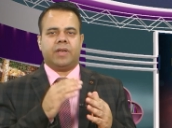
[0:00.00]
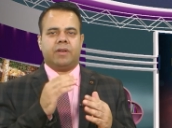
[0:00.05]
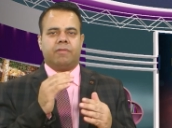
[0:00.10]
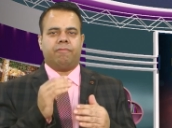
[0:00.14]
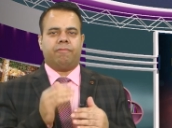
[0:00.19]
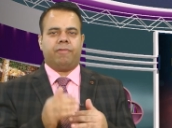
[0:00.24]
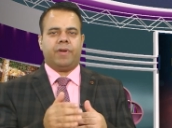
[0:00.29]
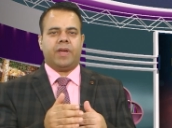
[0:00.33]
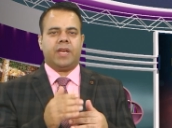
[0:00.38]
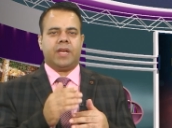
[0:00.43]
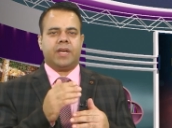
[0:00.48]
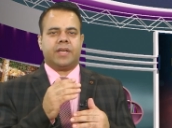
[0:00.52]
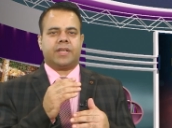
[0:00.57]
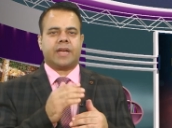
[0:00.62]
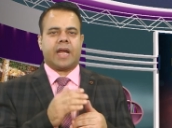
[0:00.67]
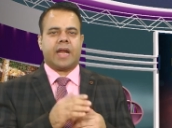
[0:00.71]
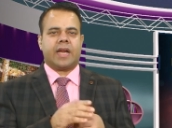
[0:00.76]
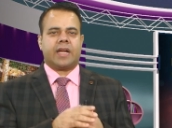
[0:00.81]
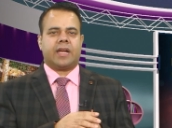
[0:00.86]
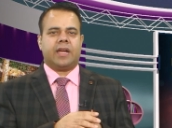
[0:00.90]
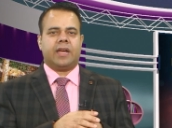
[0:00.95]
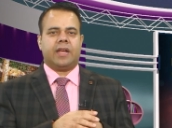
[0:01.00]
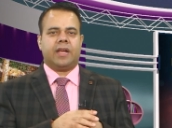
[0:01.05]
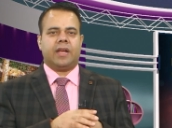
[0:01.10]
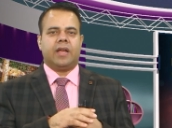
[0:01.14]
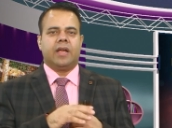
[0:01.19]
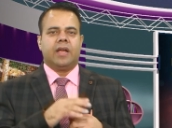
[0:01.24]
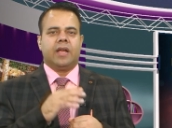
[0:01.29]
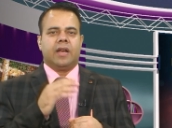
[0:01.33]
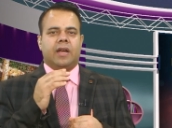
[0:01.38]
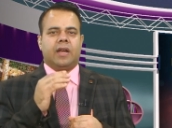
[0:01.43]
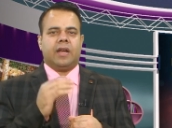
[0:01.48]
very tightly
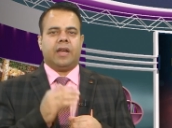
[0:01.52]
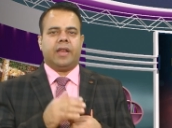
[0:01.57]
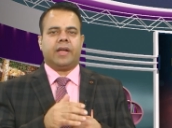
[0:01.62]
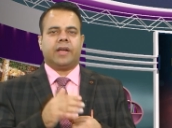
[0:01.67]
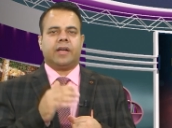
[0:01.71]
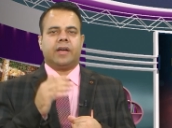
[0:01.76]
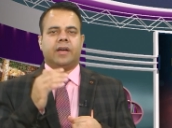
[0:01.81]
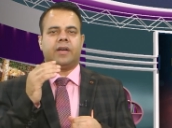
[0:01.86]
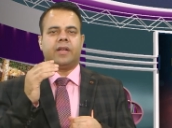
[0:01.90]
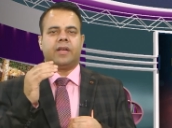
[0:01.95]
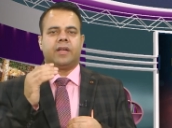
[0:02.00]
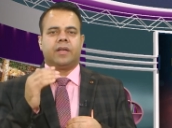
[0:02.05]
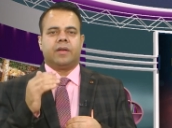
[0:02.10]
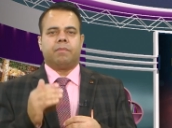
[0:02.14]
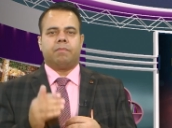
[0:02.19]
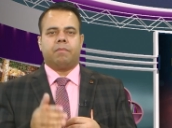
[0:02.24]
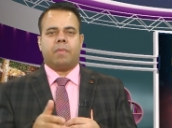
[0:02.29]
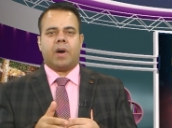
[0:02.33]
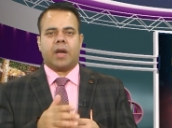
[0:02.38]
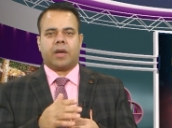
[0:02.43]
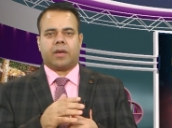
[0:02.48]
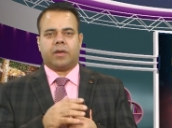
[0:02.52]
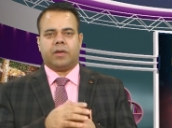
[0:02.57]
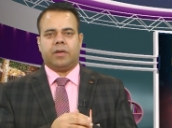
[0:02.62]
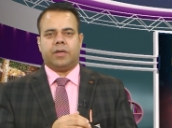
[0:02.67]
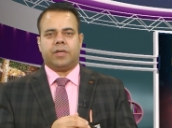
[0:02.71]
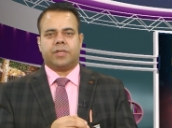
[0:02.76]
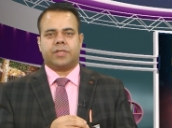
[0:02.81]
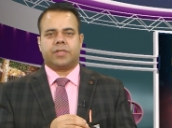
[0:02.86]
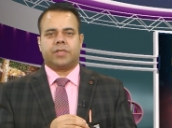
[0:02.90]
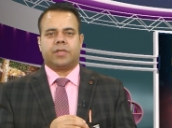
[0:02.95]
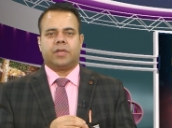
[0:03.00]
linked markers.